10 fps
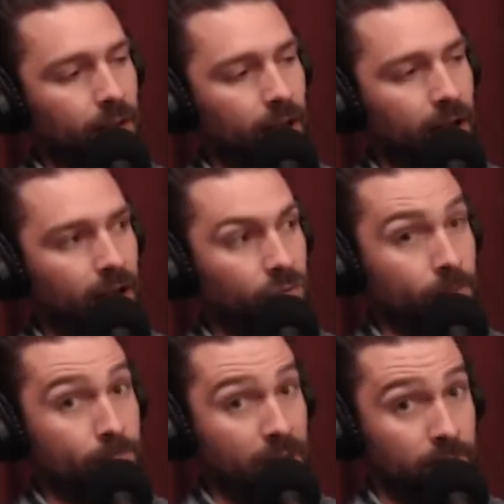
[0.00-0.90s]
I
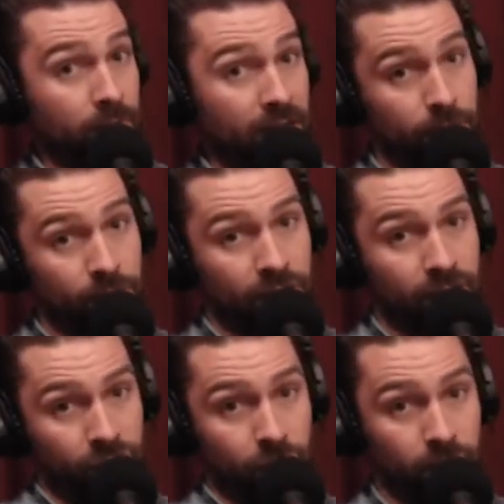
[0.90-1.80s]
remembered how much I
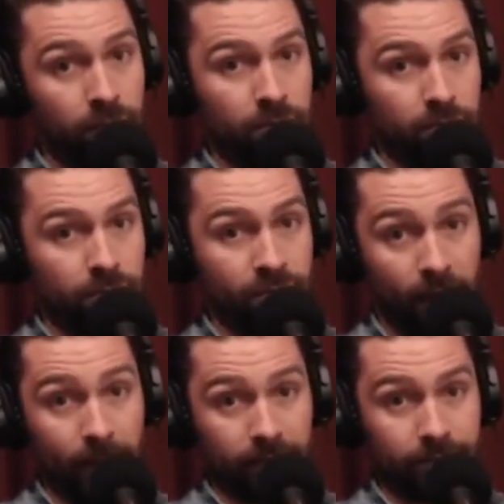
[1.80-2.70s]
enjoyed
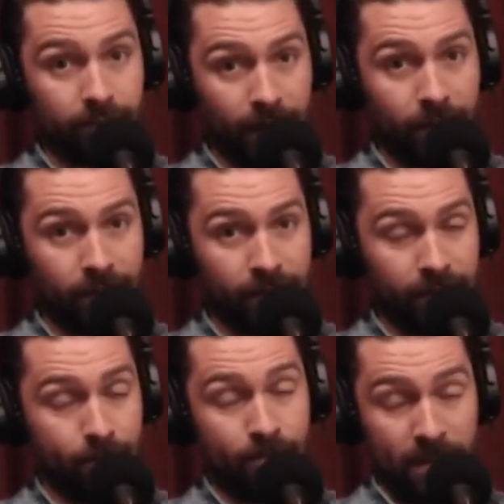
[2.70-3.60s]
filming when I was
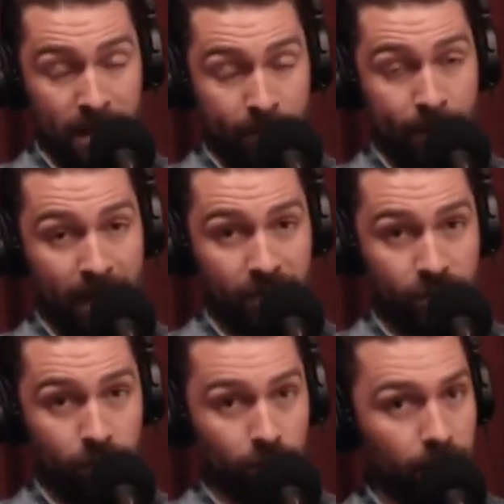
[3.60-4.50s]
back at
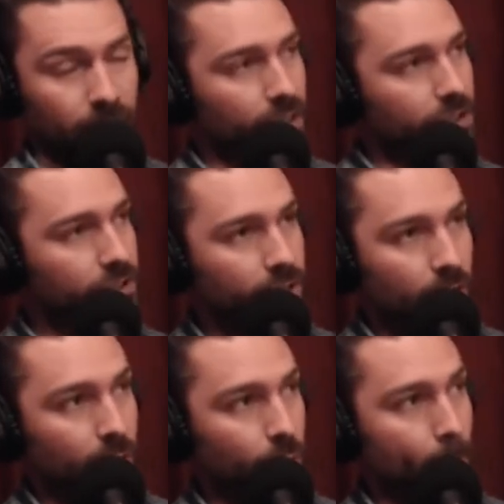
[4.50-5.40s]
school.
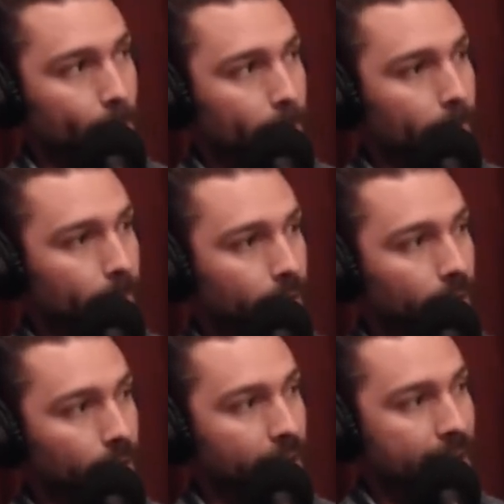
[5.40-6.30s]
So
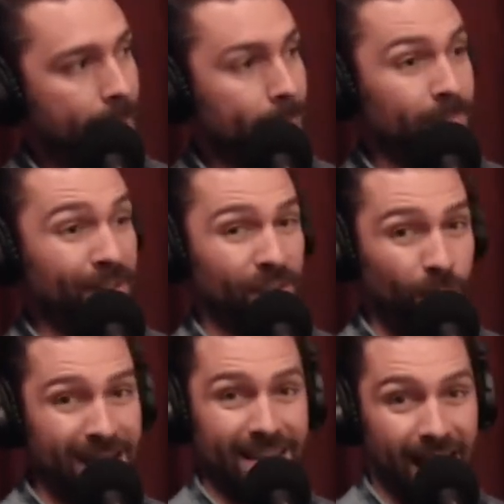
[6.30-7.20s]
in
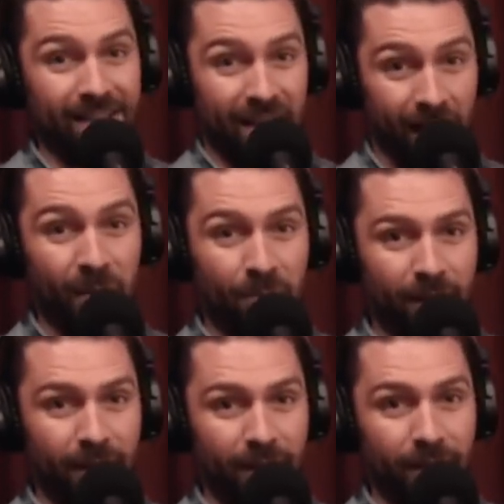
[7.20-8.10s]
between that time,
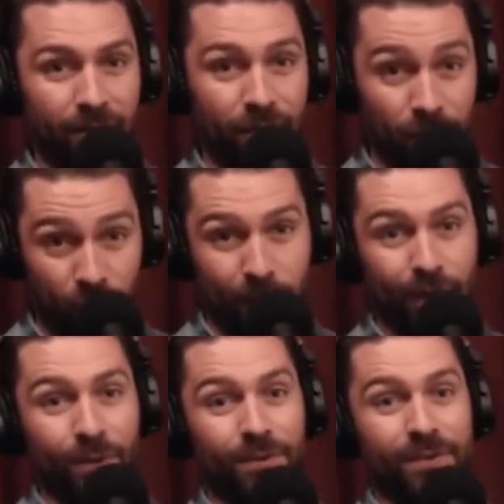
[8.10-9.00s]
YouTube had
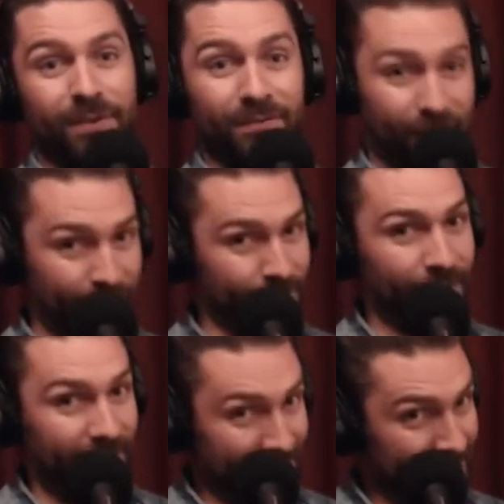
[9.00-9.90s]
launched and Facebook
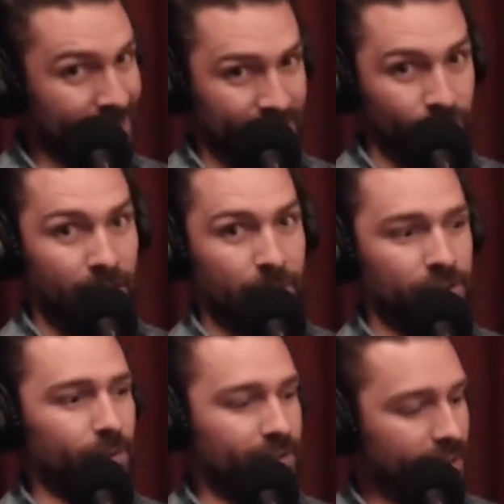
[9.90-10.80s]
and in Instagram.
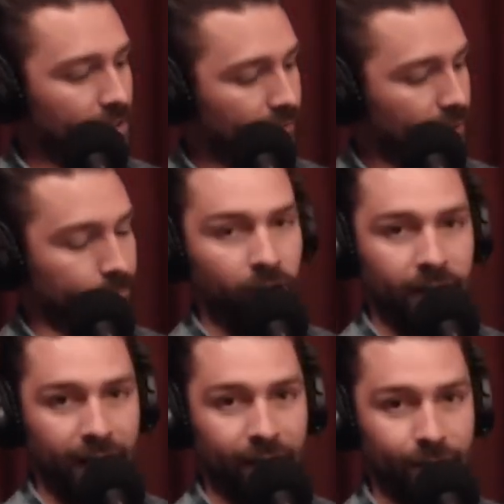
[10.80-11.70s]
So instead of like
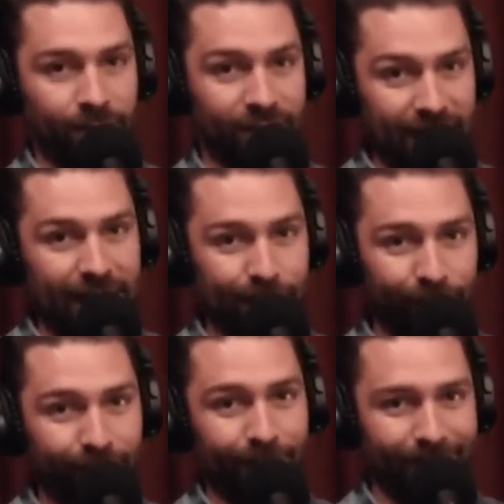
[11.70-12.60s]
burning it onto a C D
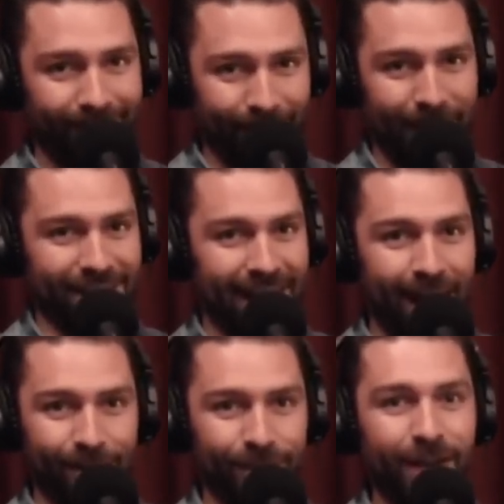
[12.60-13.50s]
ROM, passing
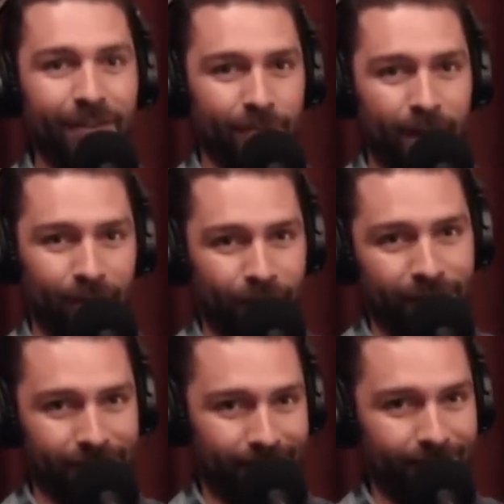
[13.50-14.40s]
out to five mm. of my
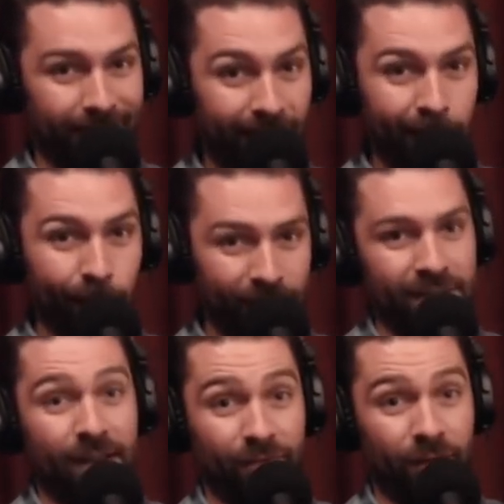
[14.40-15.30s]
friends and going, yeah, it
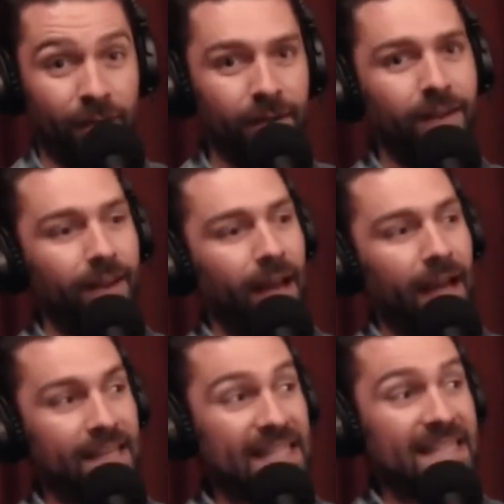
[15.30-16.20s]
wasn't that fun.
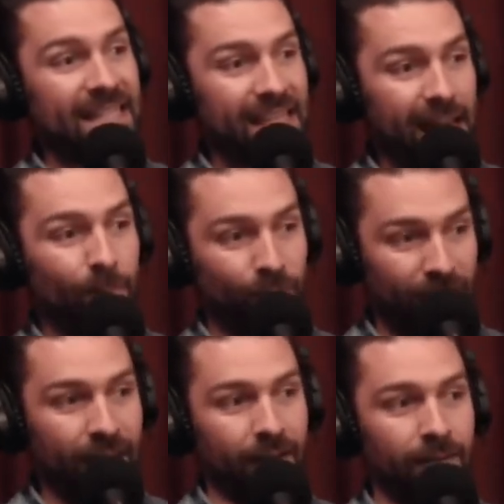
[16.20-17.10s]
I did the same
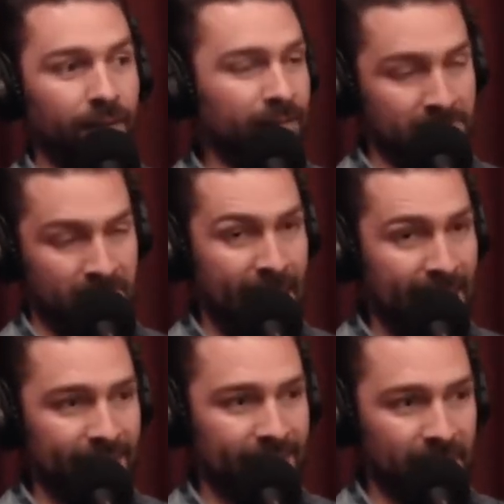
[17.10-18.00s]
thing and
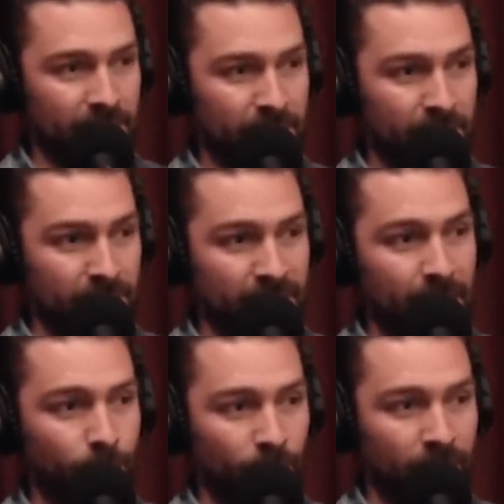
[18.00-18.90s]
edited the
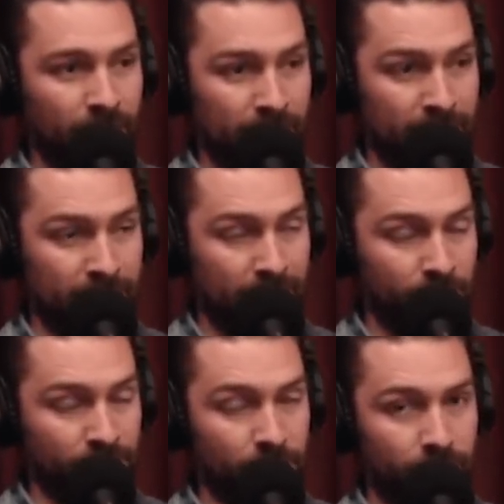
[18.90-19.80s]
same way that I
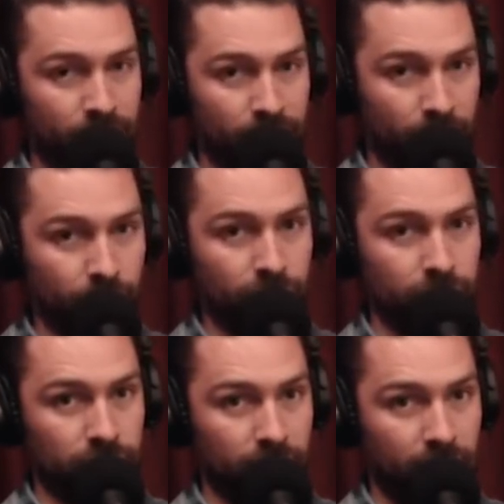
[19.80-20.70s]
was doing at school
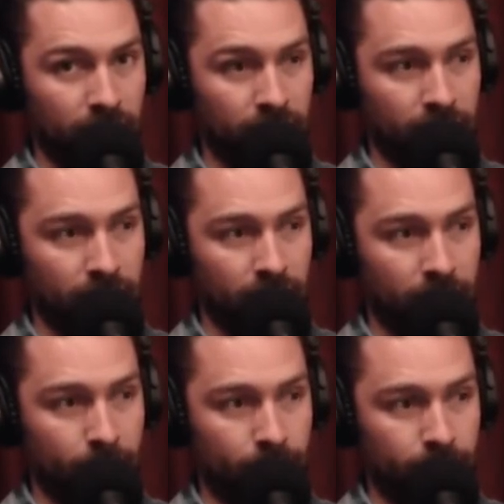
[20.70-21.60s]
and,
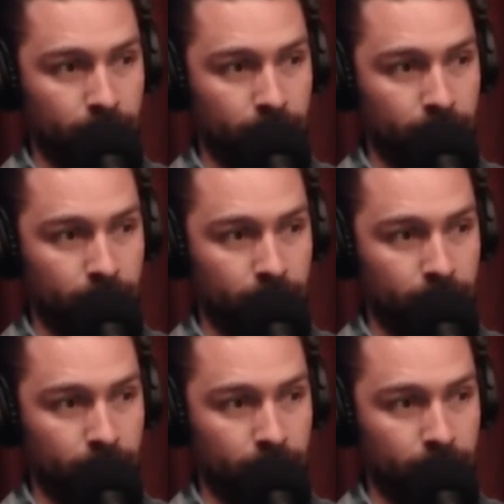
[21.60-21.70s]
um,